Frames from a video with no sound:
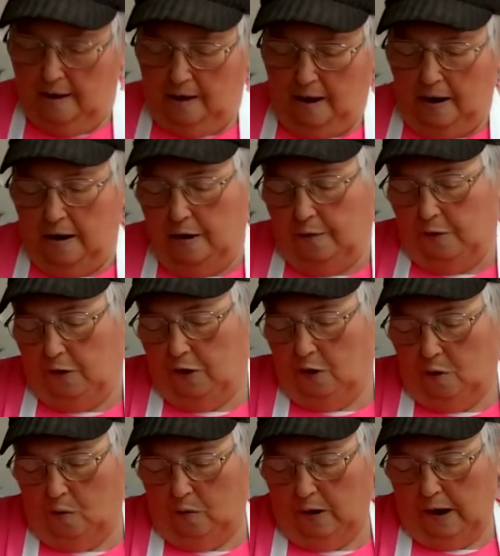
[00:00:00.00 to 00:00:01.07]
And if you
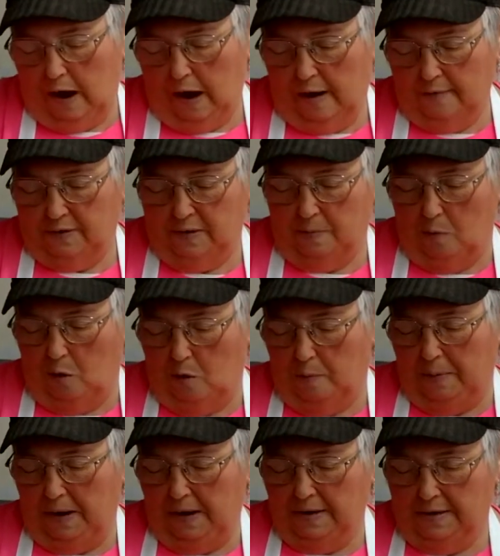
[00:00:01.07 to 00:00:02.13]
don't have small
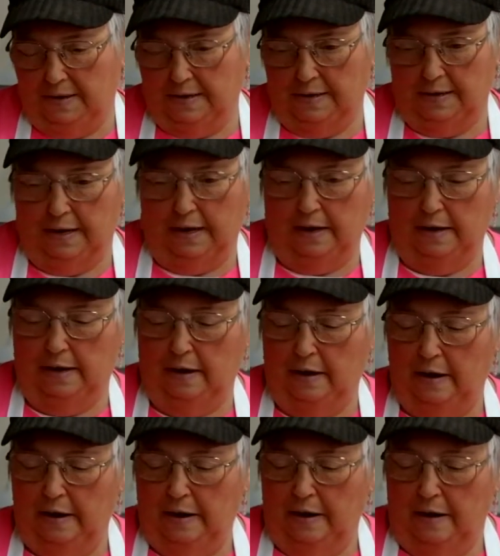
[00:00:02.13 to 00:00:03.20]
pieces, then
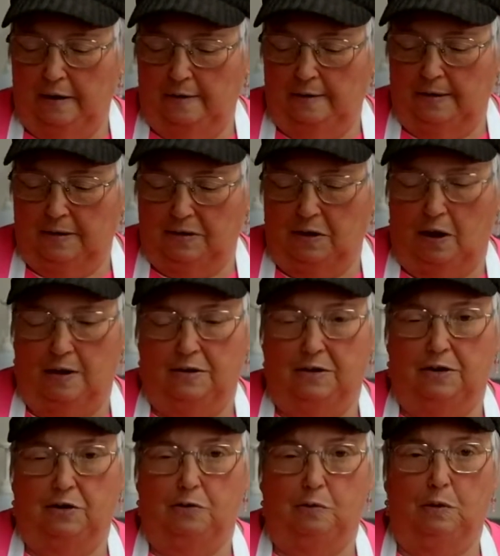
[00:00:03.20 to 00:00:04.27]
the
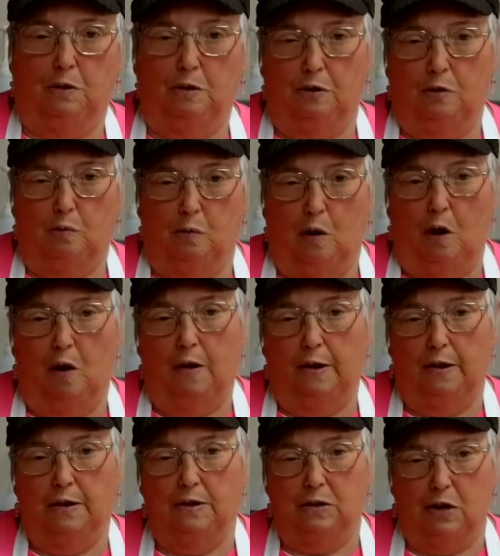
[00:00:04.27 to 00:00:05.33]
sausage will look raw
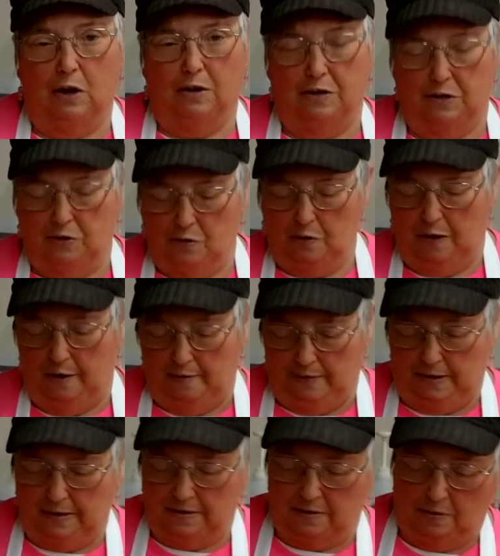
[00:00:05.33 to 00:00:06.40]
in the sausage
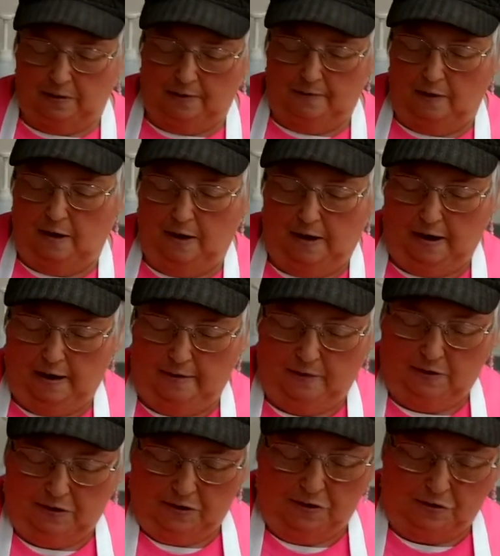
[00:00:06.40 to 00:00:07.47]
gravy. So you've got to have
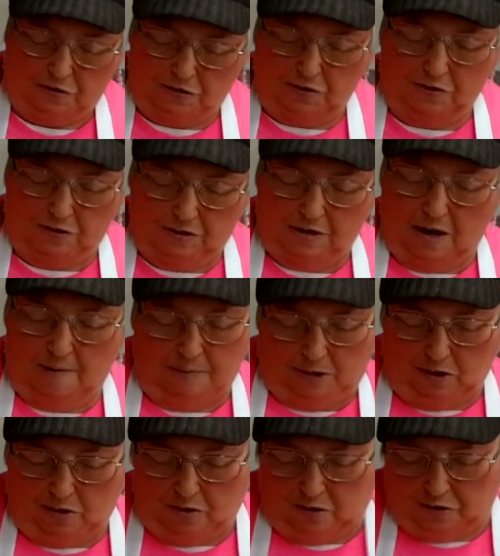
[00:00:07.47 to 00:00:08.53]
it's got to
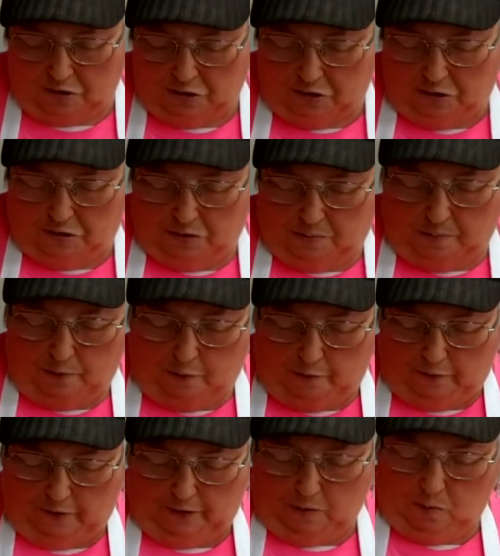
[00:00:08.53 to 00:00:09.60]
be cooked just
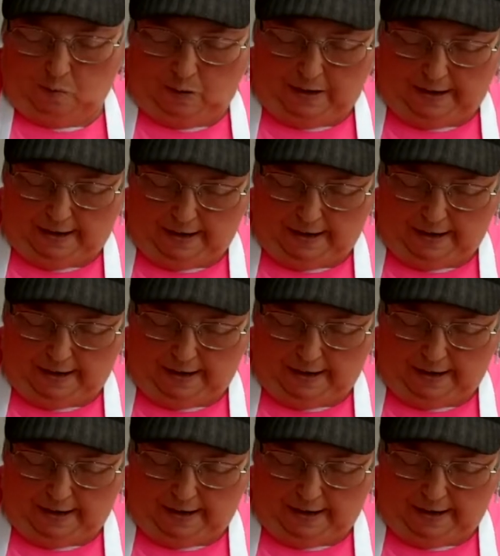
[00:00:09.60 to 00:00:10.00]
perfect way.